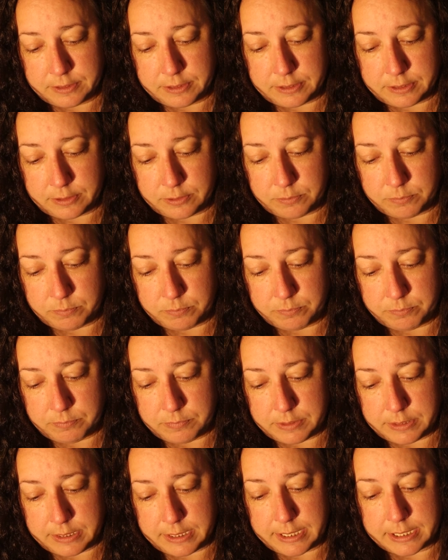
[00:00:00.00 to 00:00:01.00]

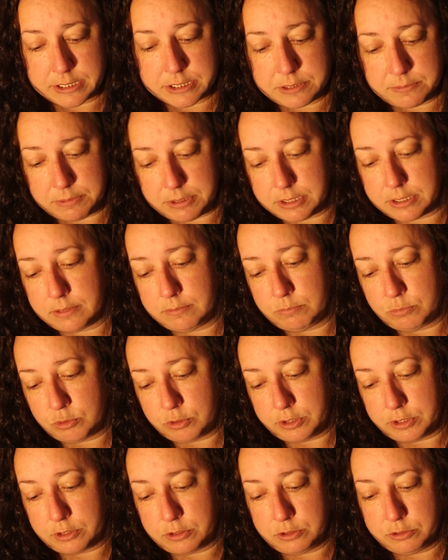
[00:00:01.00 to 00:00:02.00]
It has to become
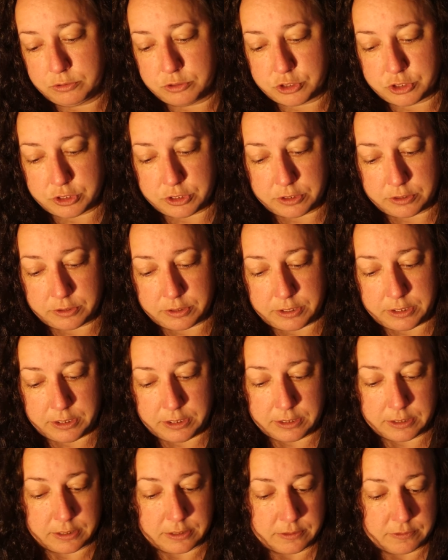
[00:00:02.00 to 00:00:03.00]
more
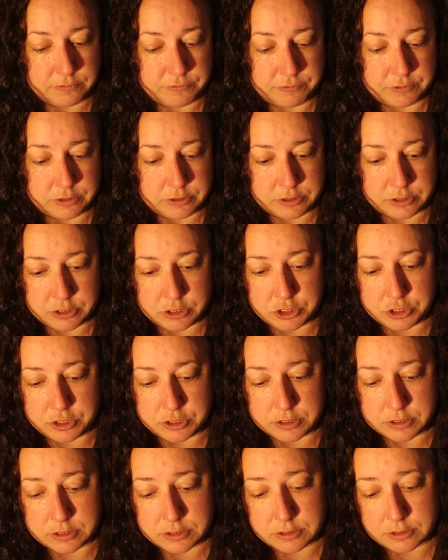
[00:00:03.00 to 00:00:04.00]
inclusionary of
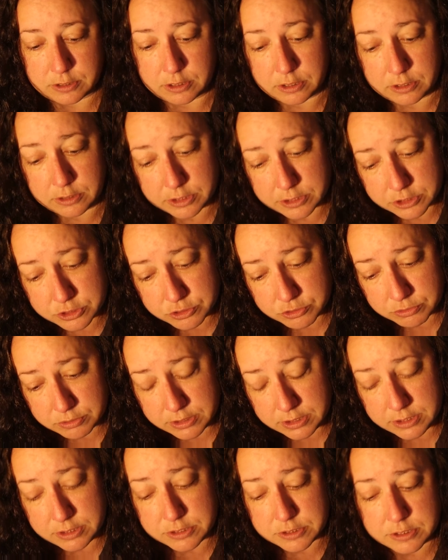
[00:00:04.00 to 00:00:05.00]
Indigenous art
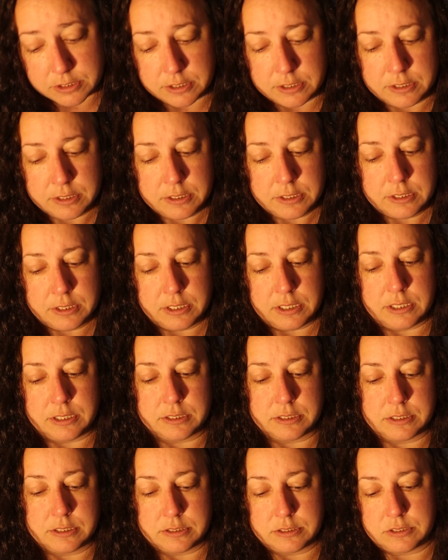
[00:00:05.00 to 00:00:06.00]
histories
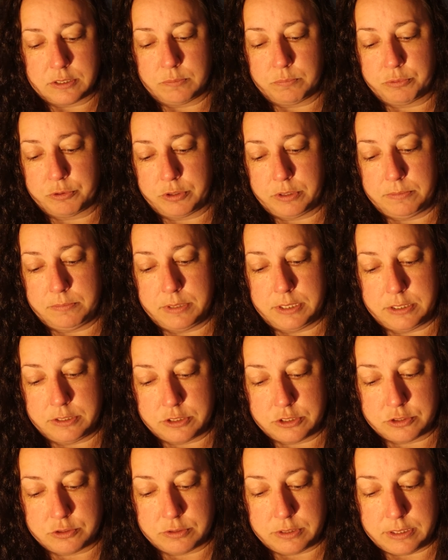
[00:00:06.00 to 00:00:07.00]
and contemporary
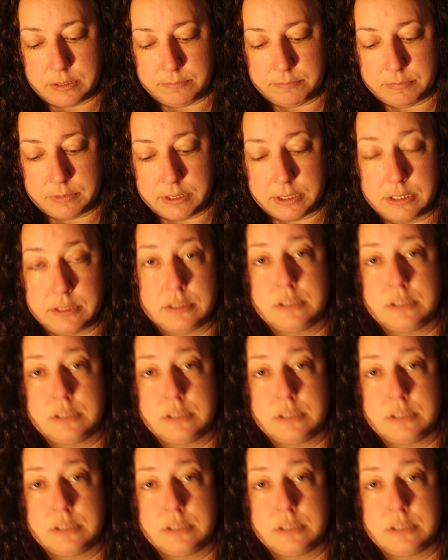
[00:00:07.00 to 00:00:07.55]
mainstream